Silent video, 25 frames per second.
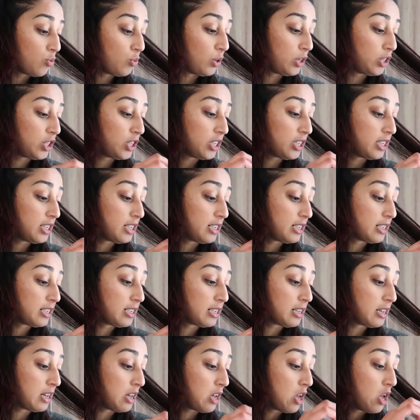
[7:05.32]
which
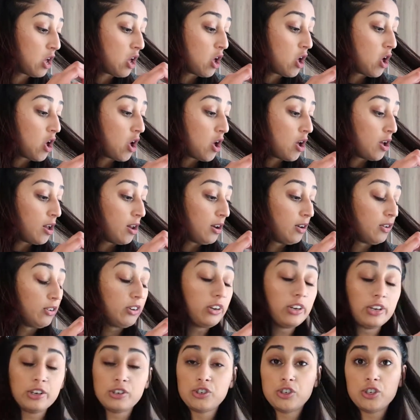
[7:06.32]
is
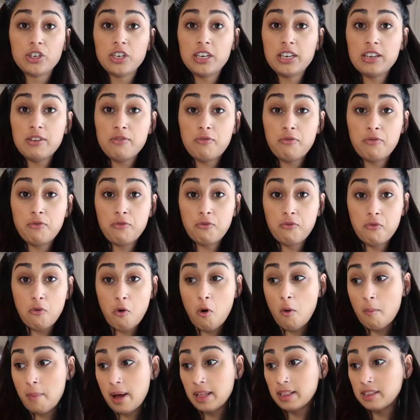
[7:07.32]
literally
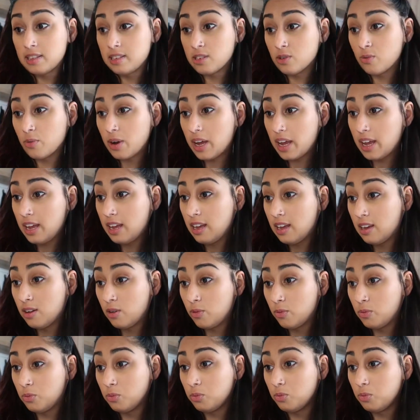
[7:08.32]
4 months away,
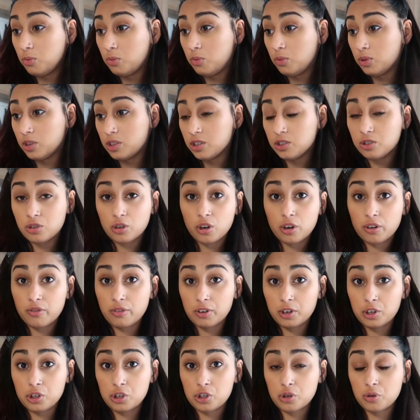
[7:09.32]
which is not
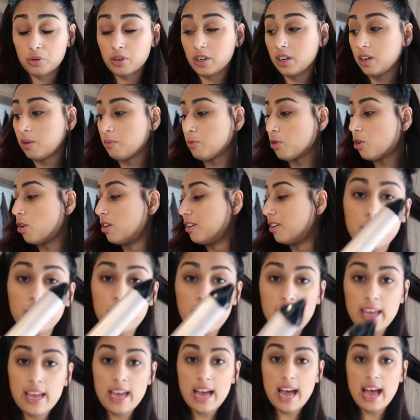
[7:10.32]
even a joke anymore.
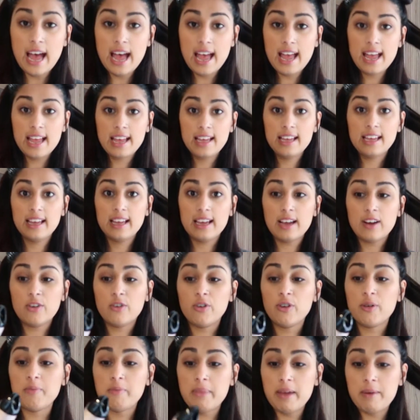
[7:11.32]
way I
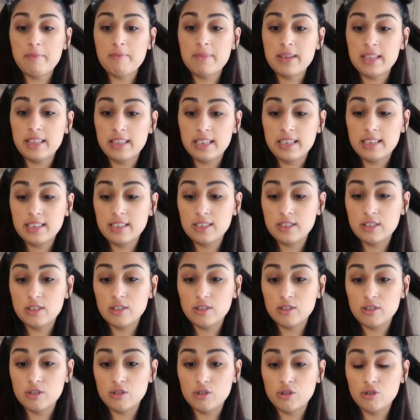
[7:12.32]
remember
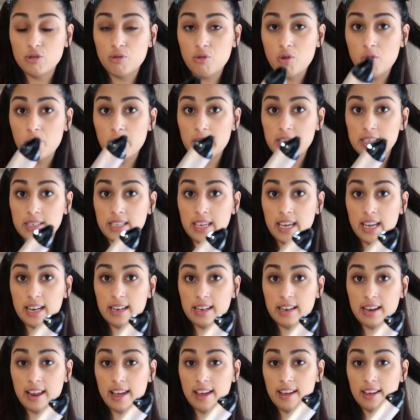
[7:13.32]
this to always
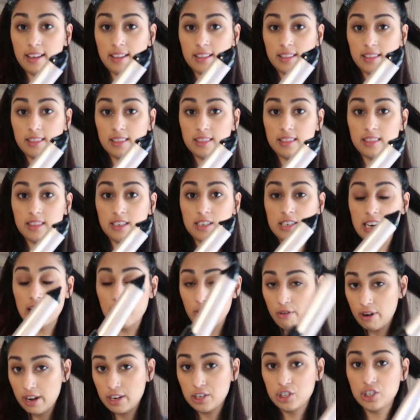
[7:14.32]
get like the
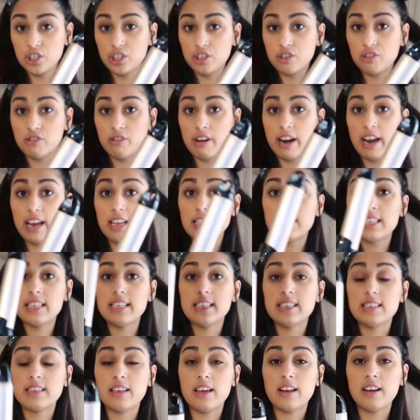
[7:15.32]
direction right
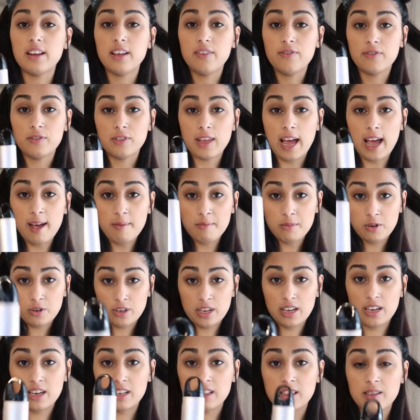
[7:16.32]
is that if I'm
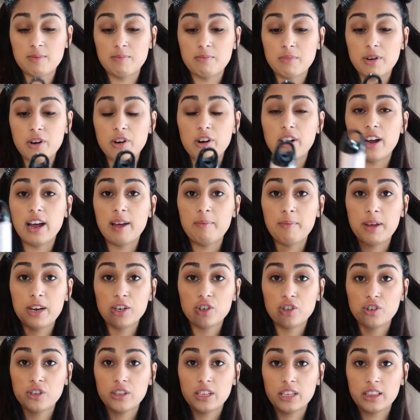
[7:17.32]
looking at the mirror, I make
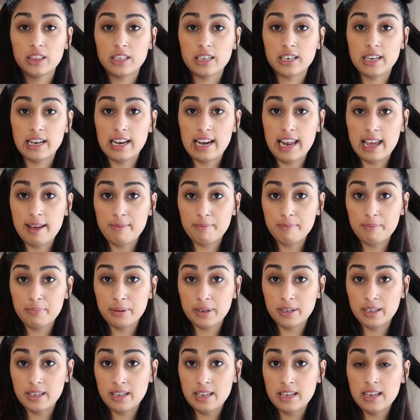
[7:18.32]
sure that the clamp
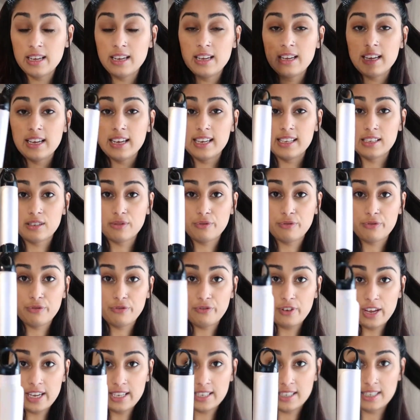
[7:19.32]
is
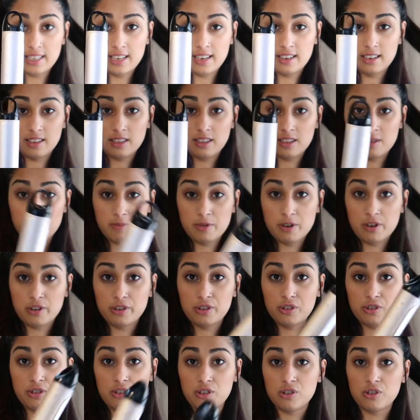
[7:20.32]
facing the mirror.
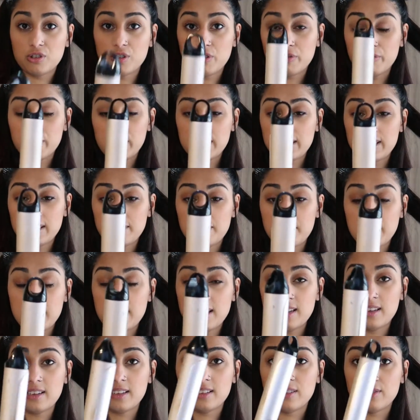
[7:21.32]
So it's not facing
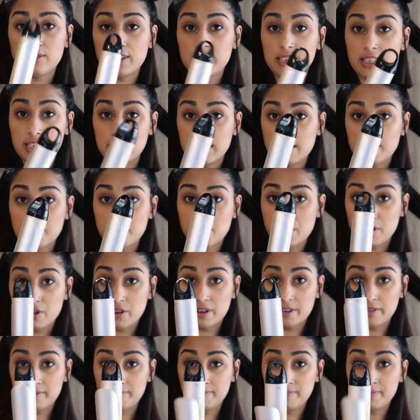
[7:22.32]
me, it's facing the
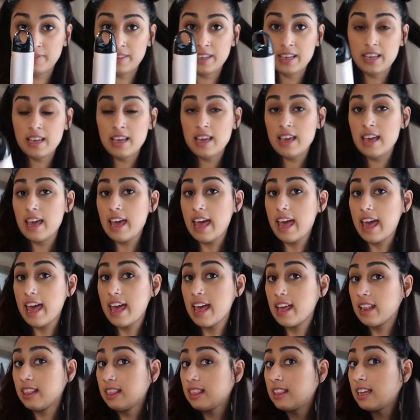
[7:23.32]
mirror.
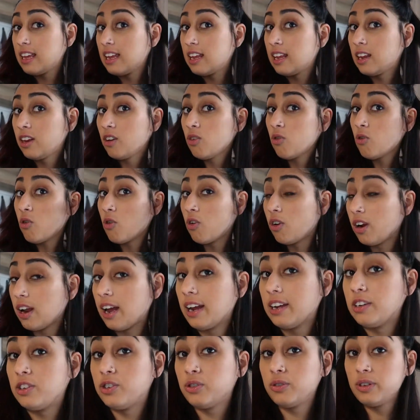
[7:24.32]
And then all
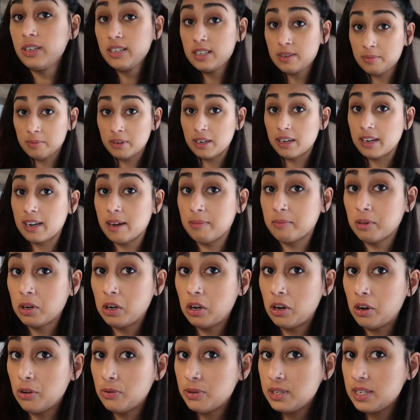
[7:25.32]
I do is, I'm gonna come
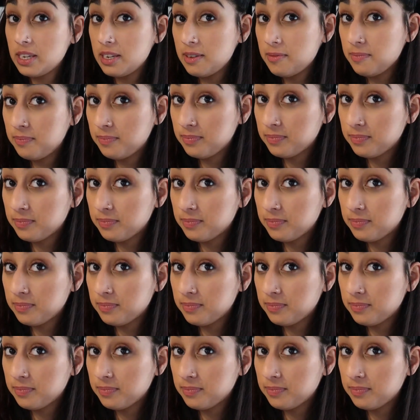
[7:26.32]
closer,